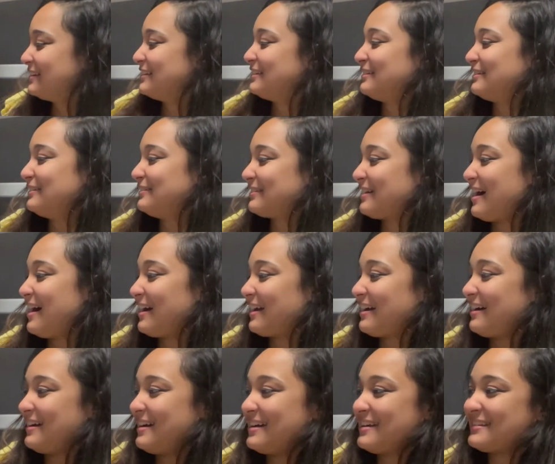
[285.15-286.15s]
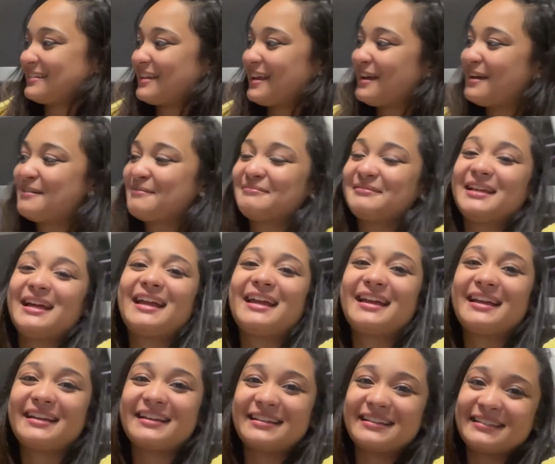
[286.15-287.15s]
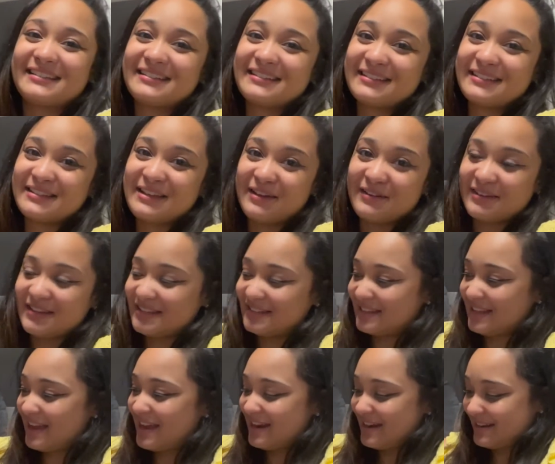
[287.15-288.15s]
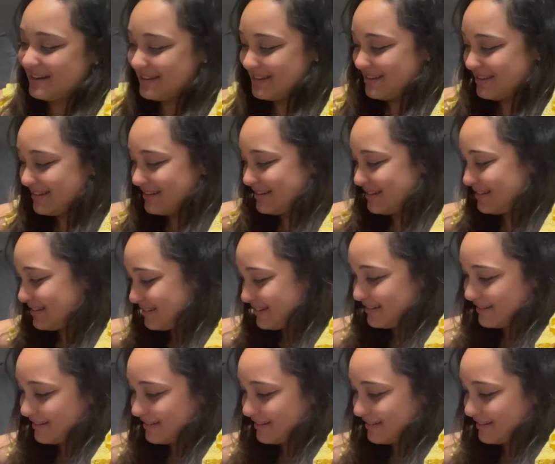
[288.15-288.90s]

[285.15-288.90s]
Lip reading: Oh god, guys. I'm like so excited.